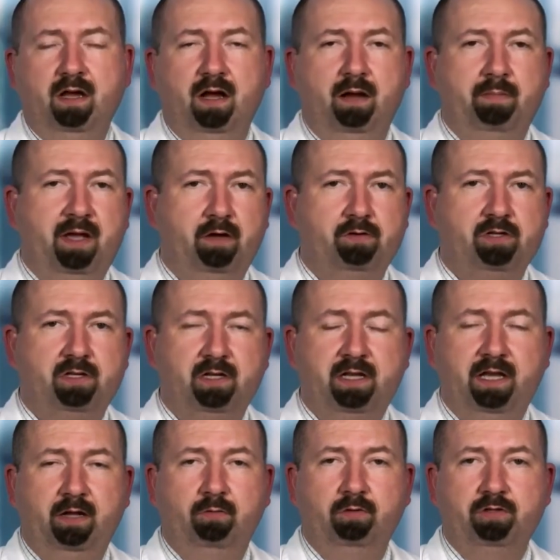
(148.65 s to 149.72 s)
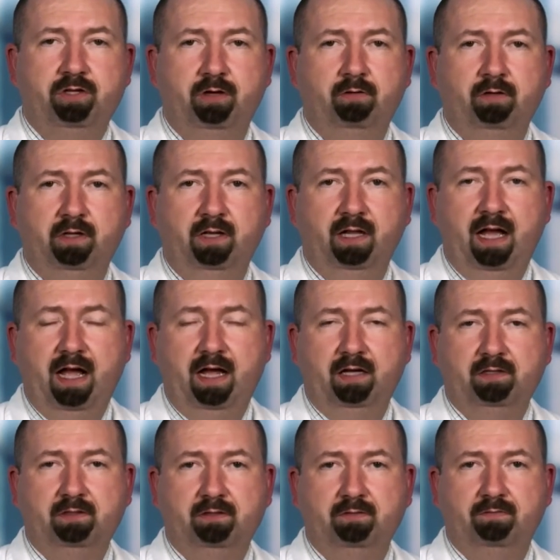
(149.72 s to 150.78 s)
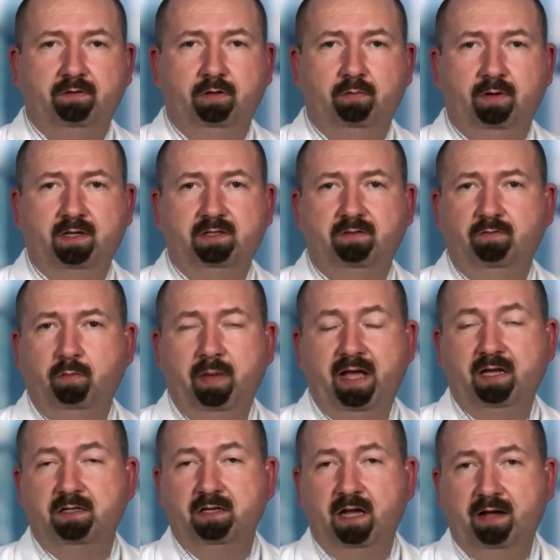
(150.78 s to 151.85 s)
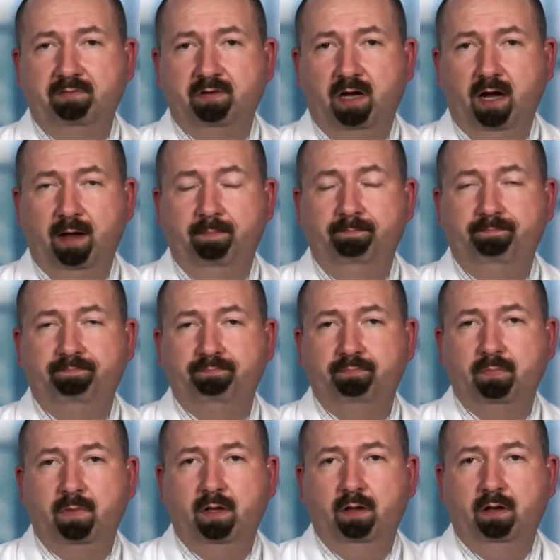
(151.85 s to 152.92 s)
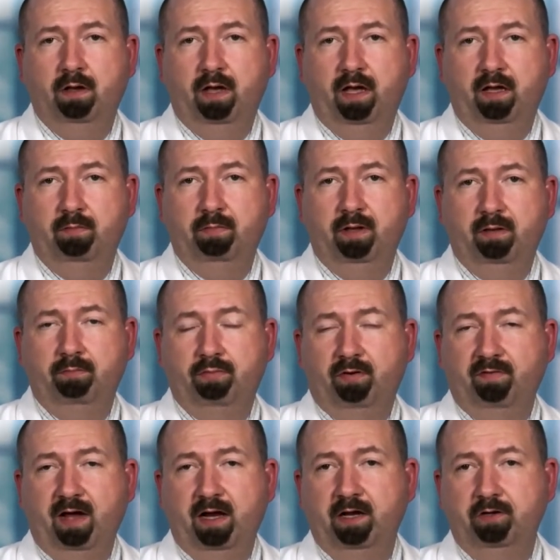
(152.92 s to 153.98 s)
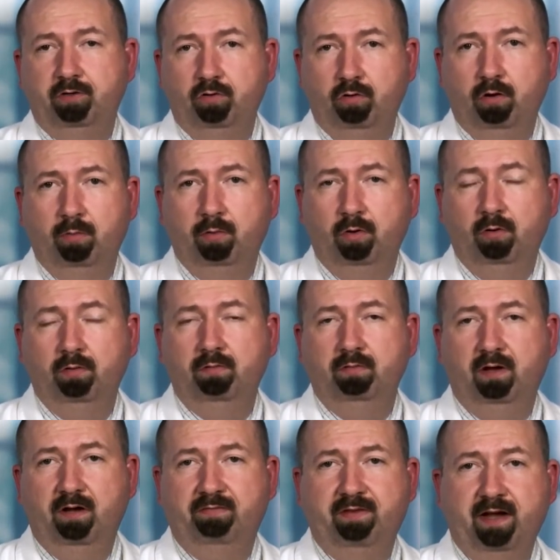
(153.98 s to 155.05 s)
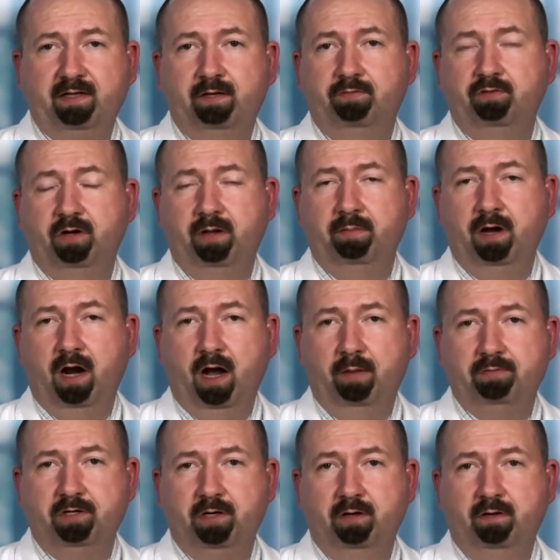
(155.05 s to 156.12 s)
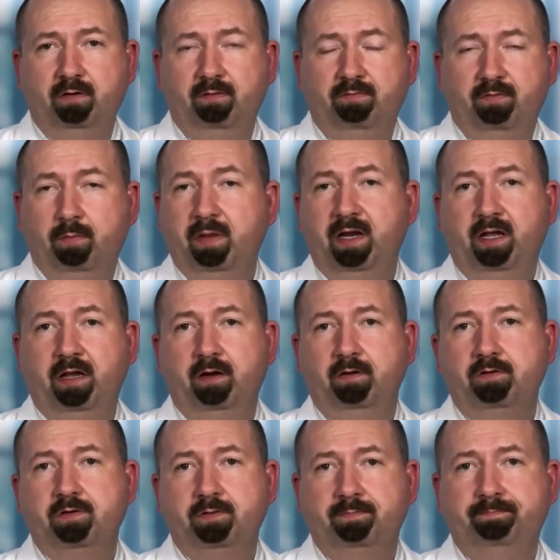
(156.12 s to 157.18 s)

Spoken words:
A male sling will generally last for the rest of a man's lifetime and provide a durable, effective treatment option for many years.